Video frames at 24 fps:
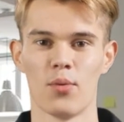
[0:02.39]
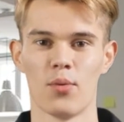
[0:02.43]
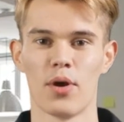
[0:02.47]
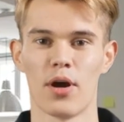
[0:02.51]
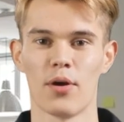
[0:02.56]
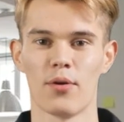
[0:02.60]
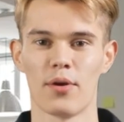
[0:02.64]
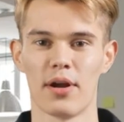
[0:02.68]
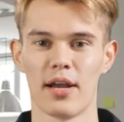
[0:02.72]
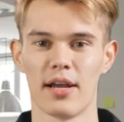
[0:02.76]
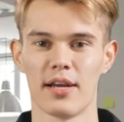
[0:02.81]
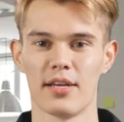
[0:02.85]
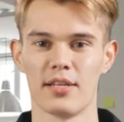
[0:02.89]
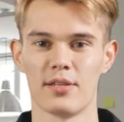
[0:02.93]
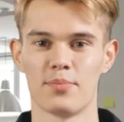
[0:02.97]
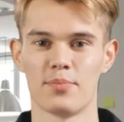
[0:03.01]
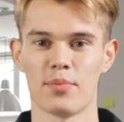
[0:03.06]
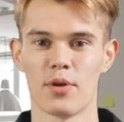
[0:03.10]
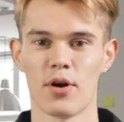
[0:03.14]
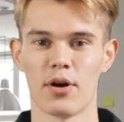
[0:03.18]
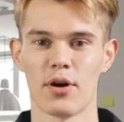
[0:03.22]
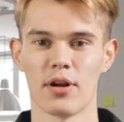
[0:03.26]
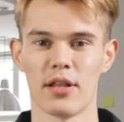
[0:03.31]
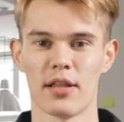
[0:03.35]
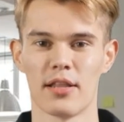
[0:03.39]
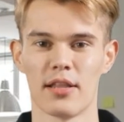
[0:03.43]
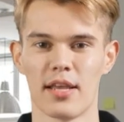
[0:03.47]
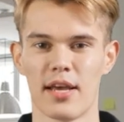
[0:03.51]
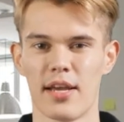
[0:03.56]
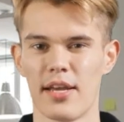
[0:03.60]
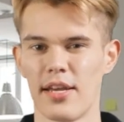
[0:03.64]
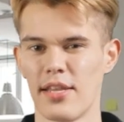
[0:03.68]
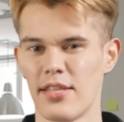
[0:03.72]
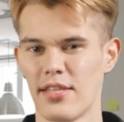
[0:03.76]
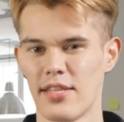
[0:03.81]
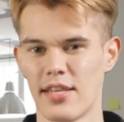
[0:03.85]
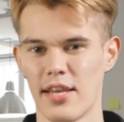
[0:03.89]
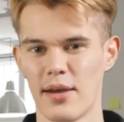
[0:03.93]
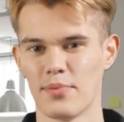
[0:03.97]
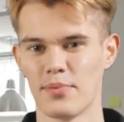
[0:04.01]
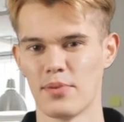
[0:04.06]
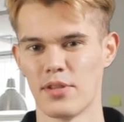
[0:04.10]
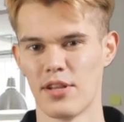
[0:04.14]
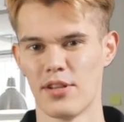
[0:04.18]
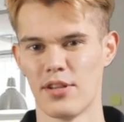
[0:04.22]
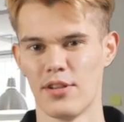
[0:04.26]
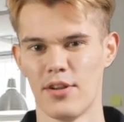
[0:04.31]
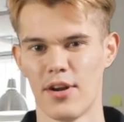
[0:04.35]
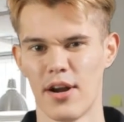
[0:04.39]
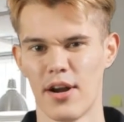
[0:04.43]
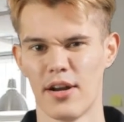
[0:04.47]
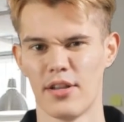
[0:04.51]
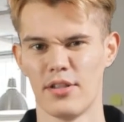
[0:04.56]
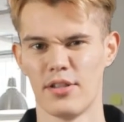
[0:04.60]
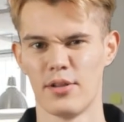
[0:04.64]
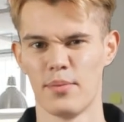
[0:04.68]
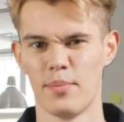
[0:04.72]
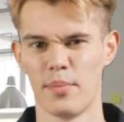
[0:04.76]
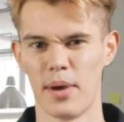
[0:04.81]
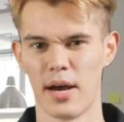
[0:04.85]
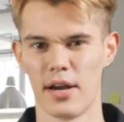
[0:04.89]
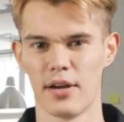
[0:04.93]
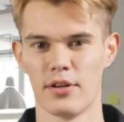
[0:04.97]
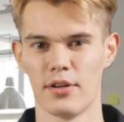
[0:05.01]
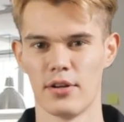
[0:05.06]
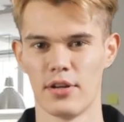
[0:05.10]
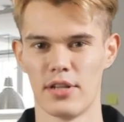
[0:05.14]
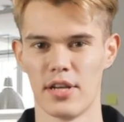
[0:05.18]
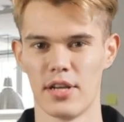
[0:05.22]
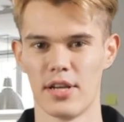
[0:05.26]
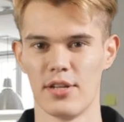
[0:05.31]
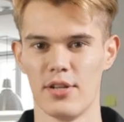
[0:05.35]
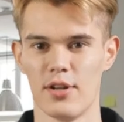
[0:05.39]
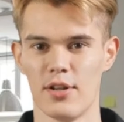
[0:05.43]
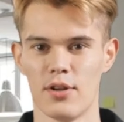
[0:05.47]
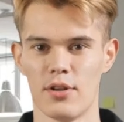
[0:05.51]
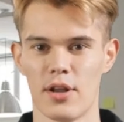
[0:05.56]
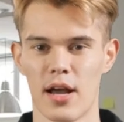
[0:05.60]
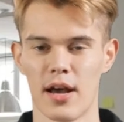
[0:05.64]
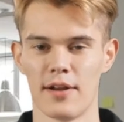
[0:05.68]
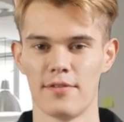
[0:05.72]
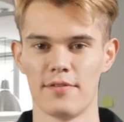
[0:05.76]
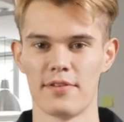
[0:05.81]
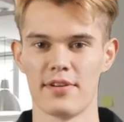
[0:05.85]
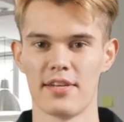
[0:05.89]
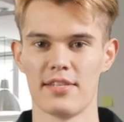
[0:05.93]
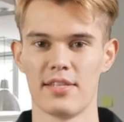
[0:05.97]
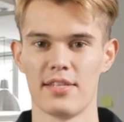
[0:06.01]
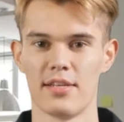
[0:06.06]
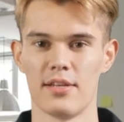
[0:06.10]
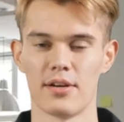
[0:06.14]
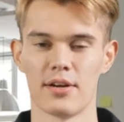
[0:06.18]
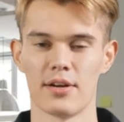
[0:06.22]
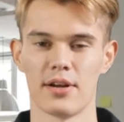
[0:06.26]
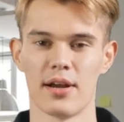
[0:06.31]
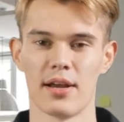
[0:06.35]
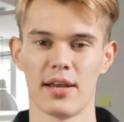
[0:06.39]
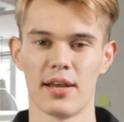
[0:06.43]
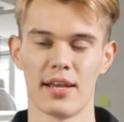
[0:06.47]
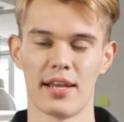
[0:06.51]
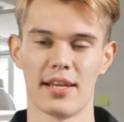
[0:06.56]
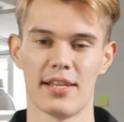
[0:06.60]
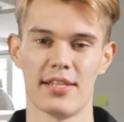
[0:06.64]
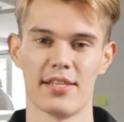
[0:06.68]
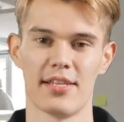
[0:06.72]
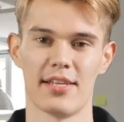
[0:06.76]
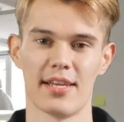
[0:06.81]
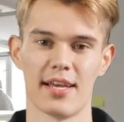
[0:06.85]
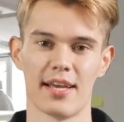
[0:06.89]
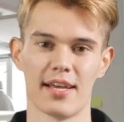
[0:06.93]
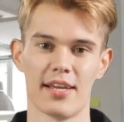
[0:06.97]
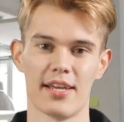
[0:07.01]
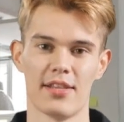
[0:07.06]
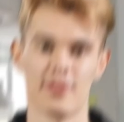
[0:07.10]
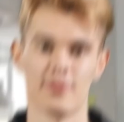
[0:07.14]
where we explore the latest tips and tricks to make your digital life easier. In today's